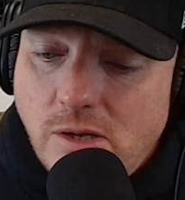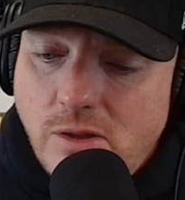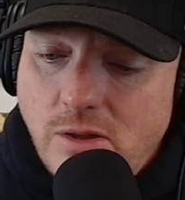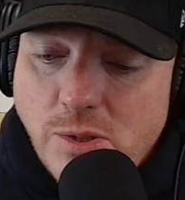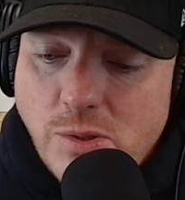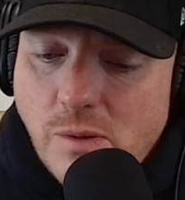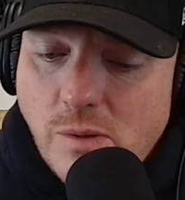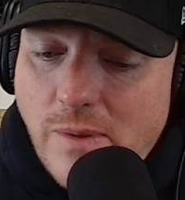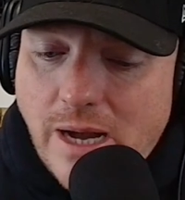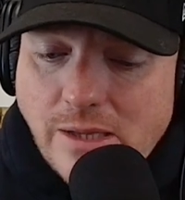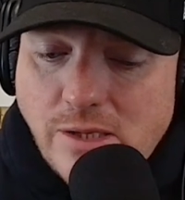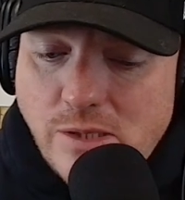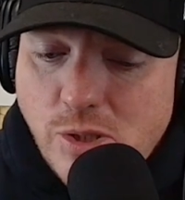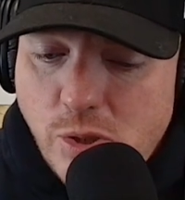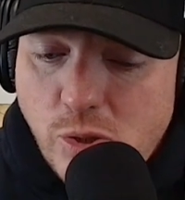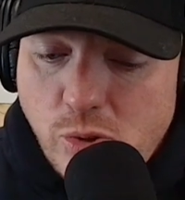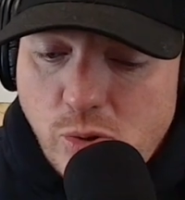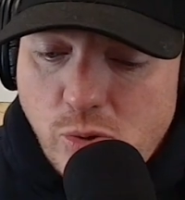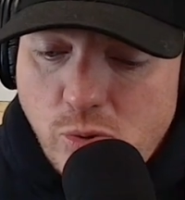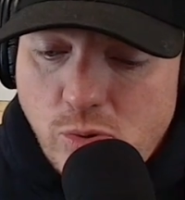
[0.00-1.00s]
So those were my
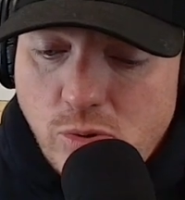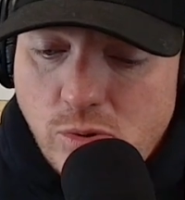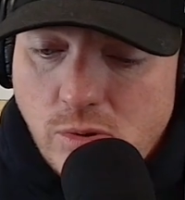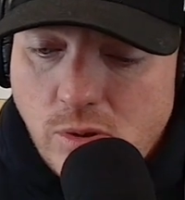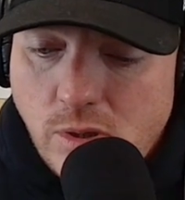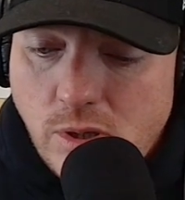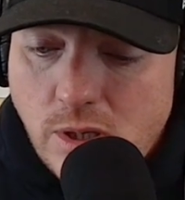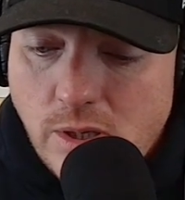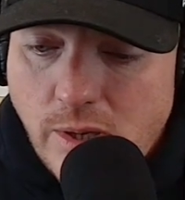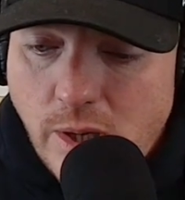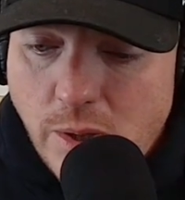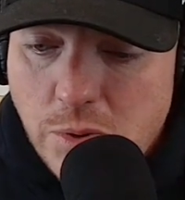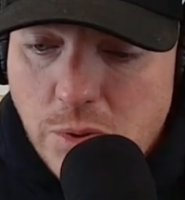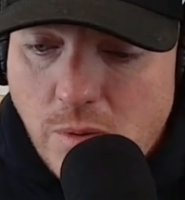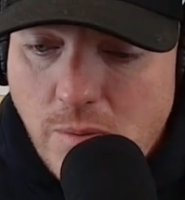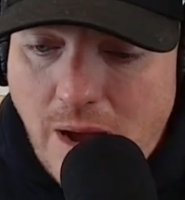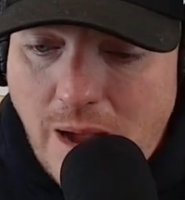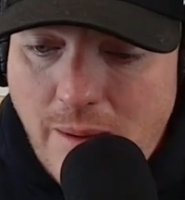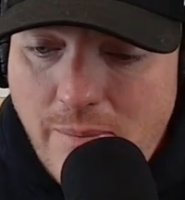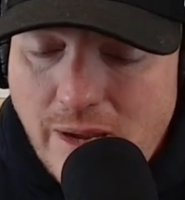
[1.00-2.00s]
two, those
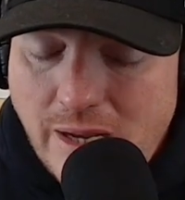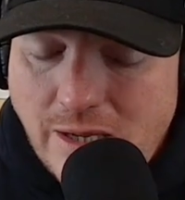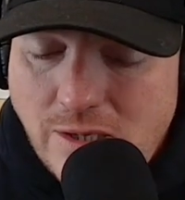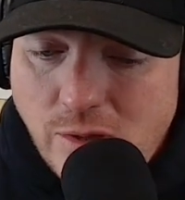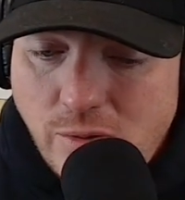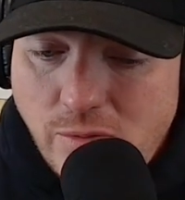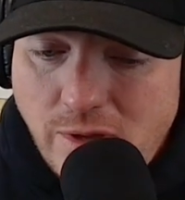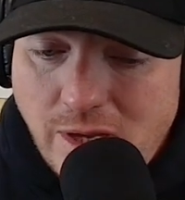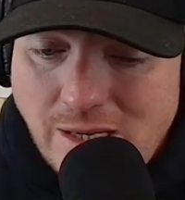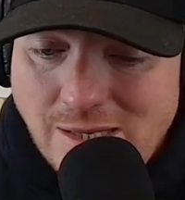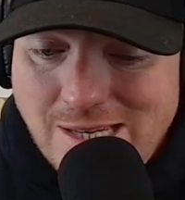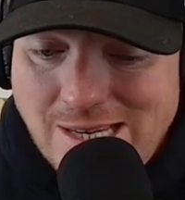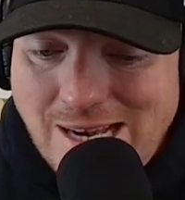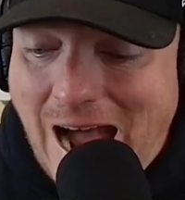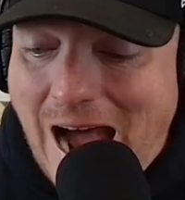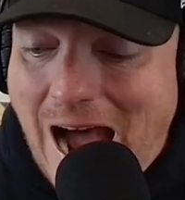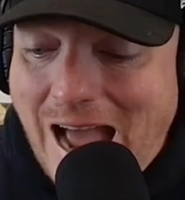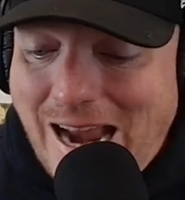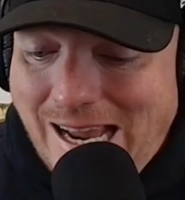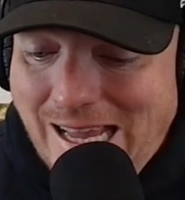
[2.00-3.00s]
were my big two things that
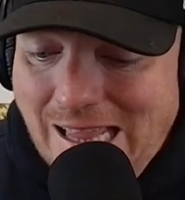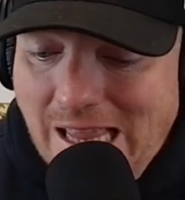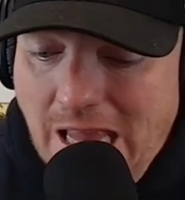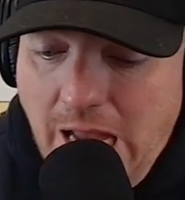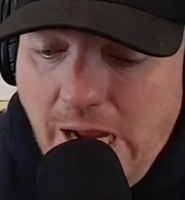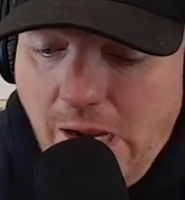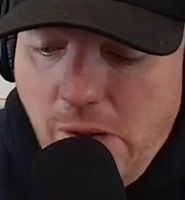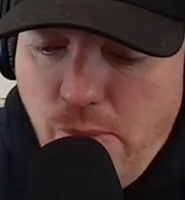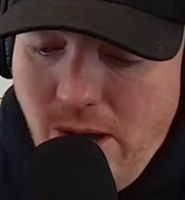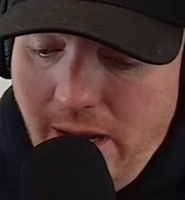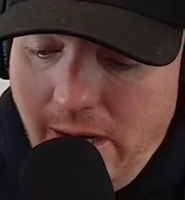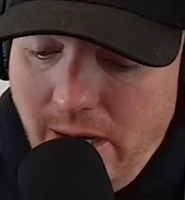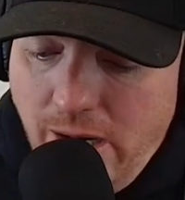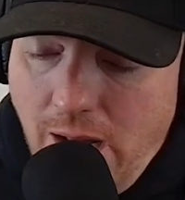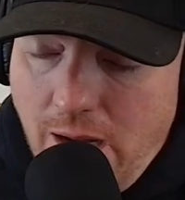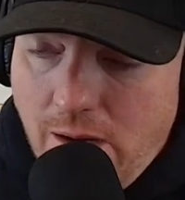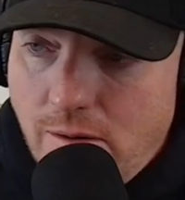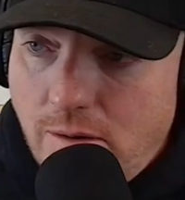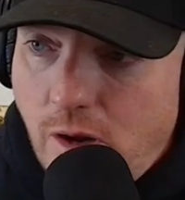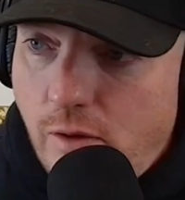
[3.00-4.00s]
I didn't like about
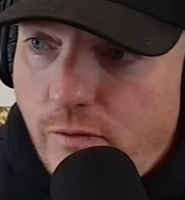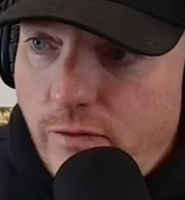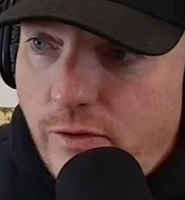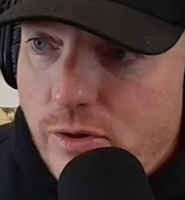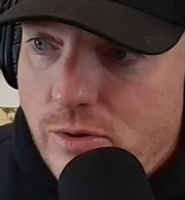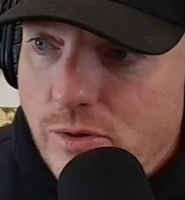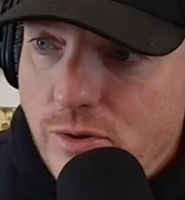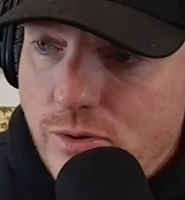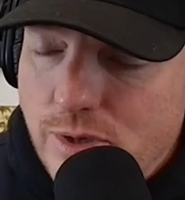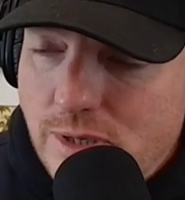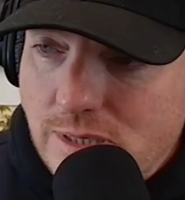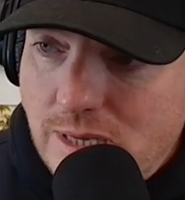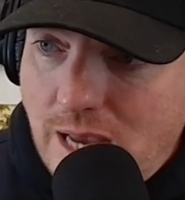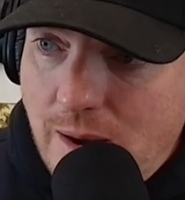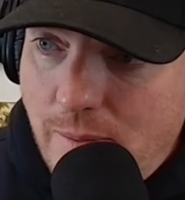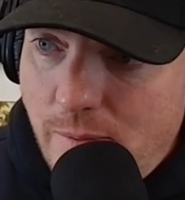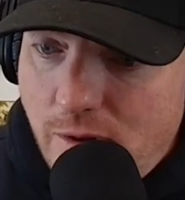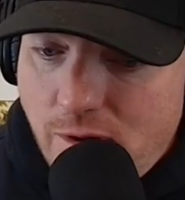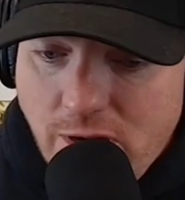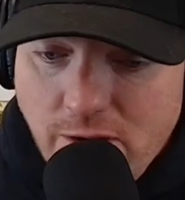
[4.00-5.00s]
it. I don't know if yours are the
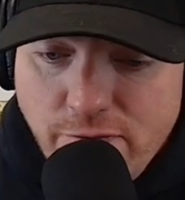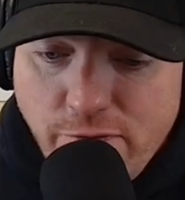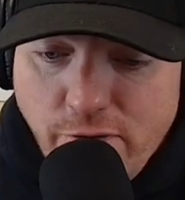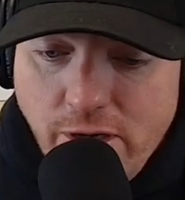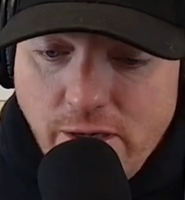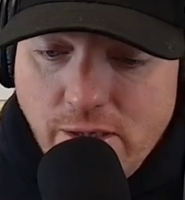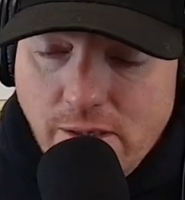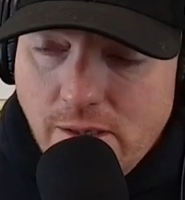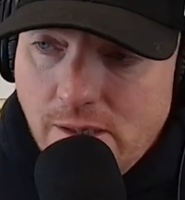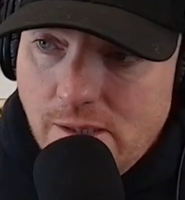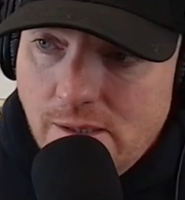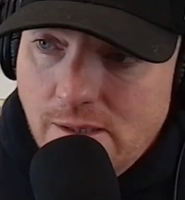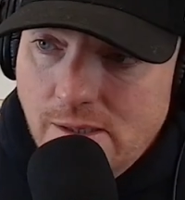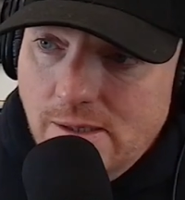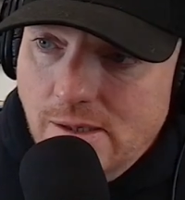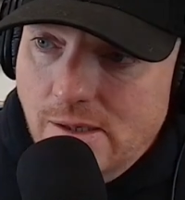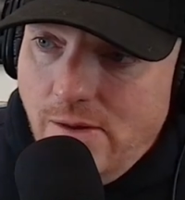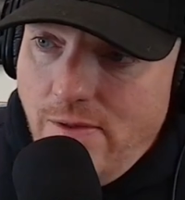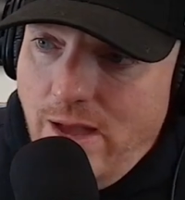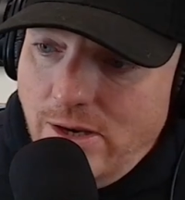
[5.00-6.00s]
same or different
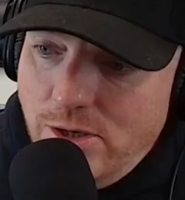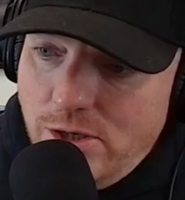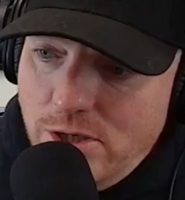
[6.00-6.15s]
on